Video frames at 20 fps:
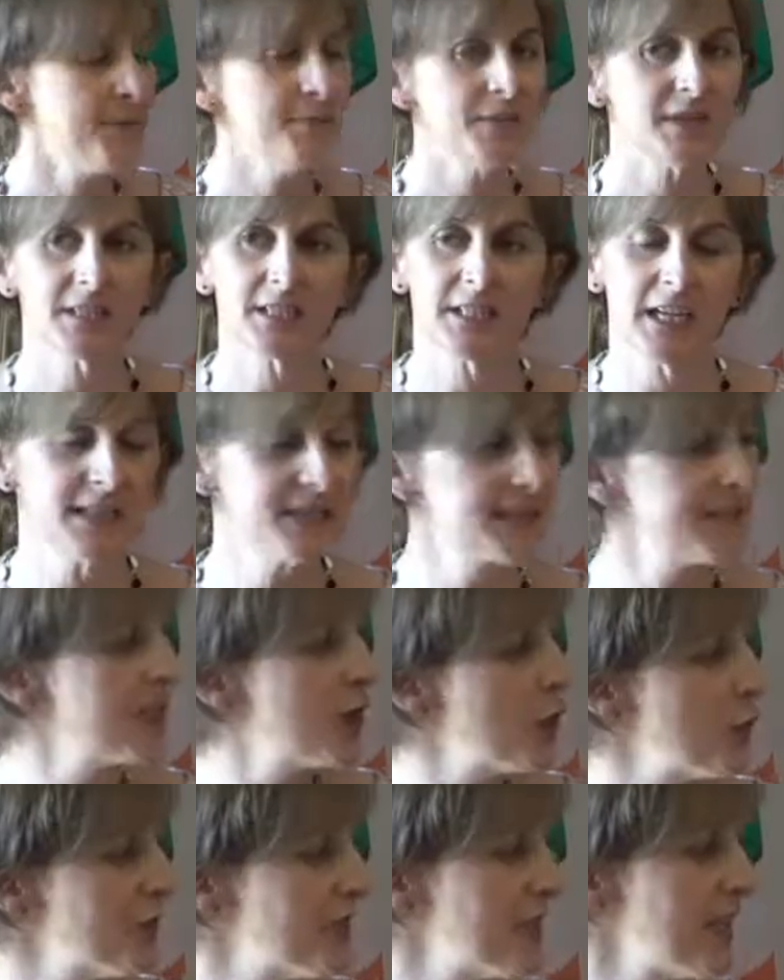States
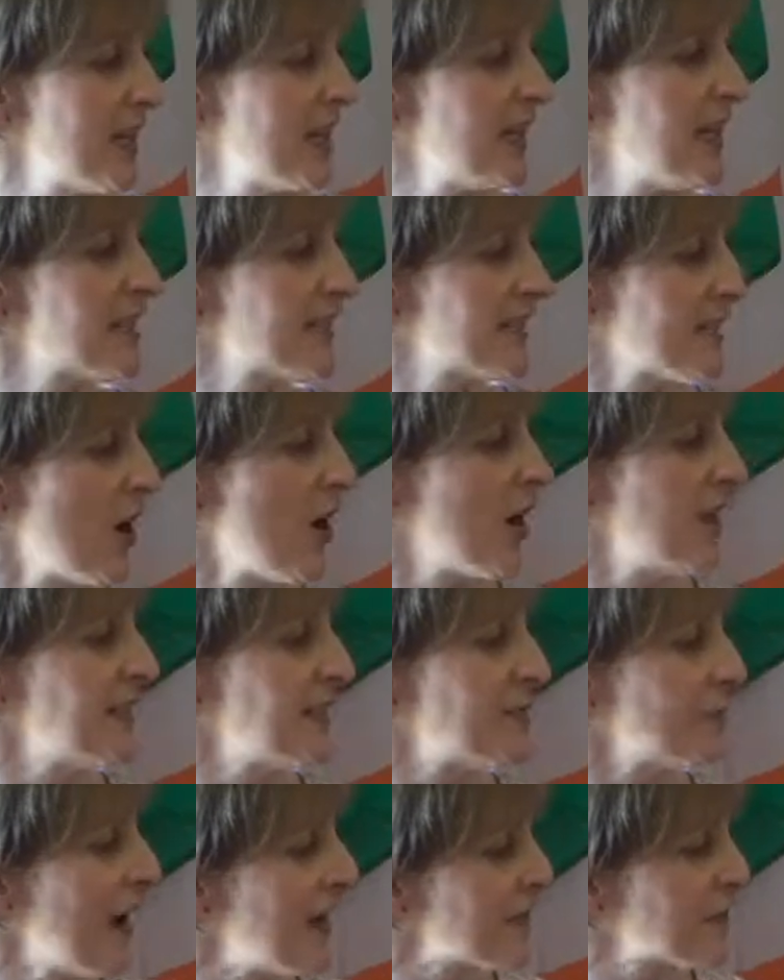negotiate, sign
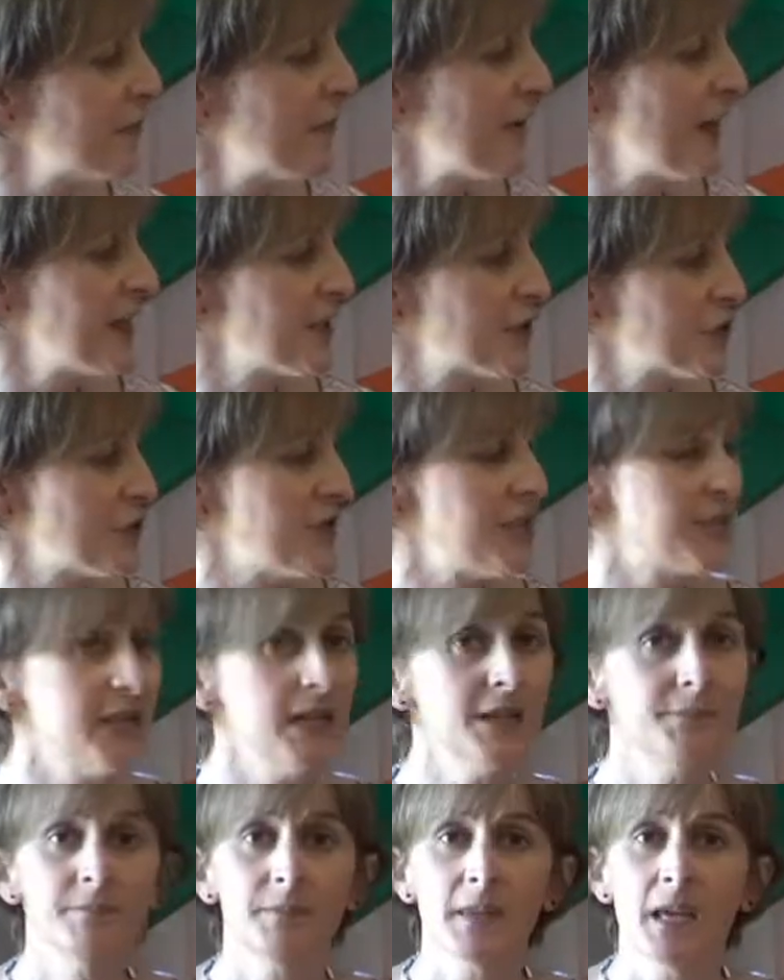and ratify a
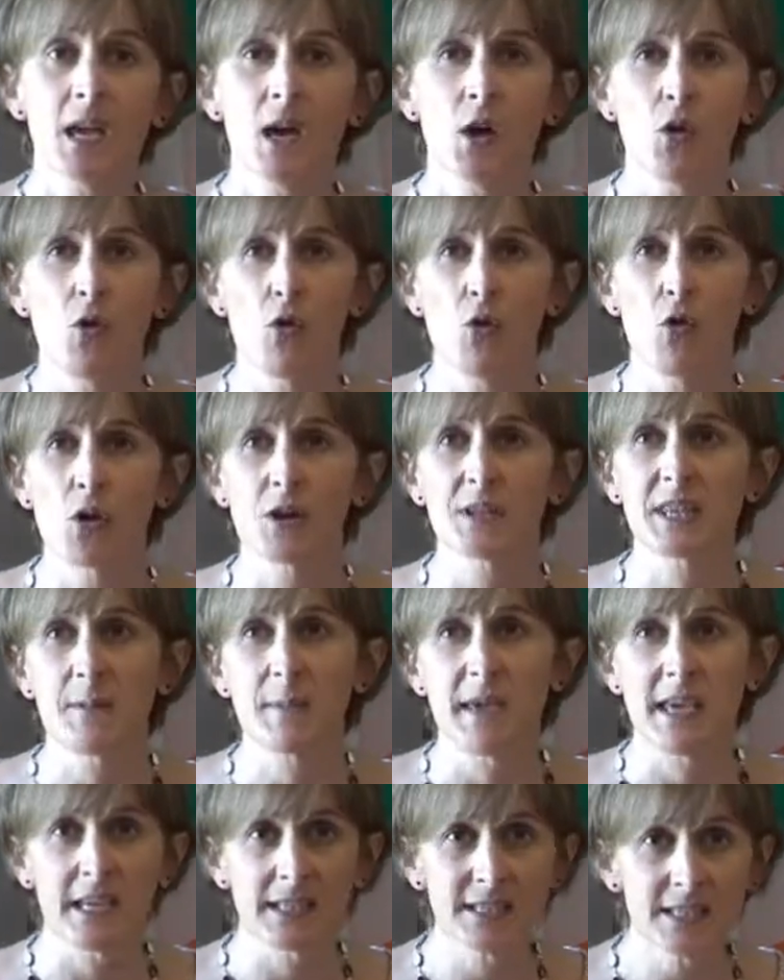treaty, or they
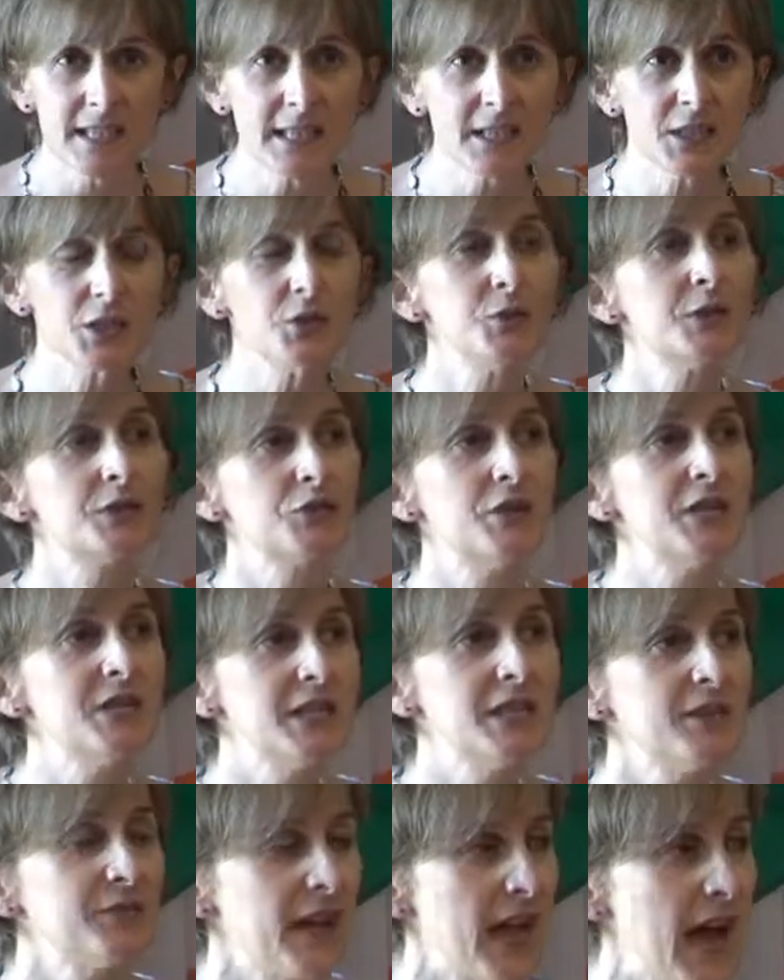may accede to a
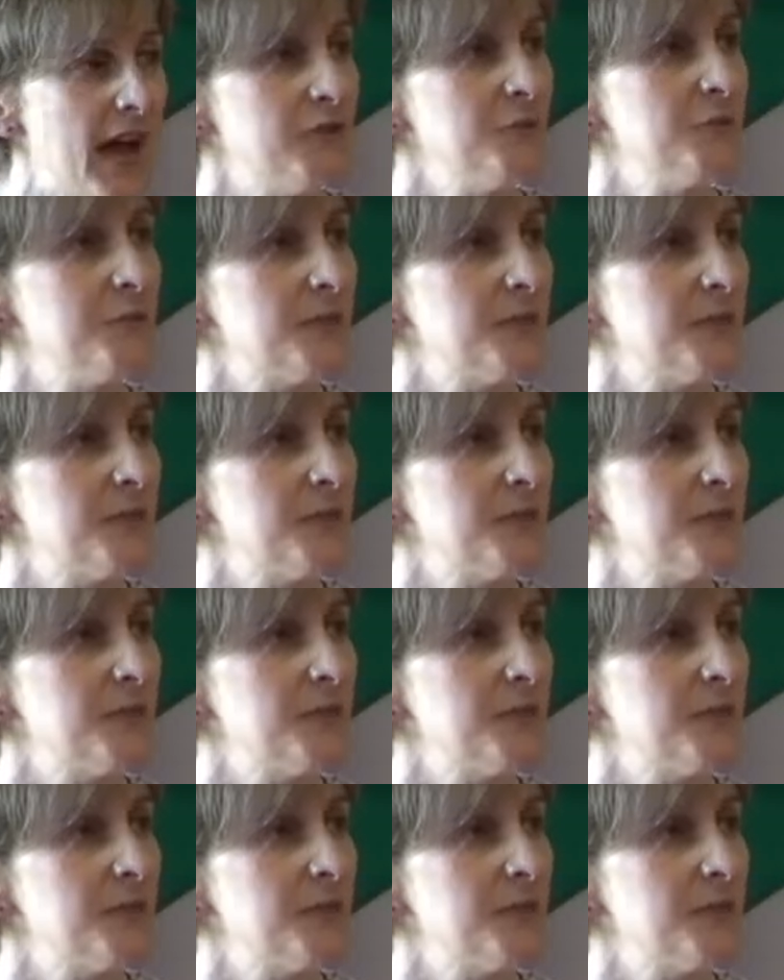treaty if they haven't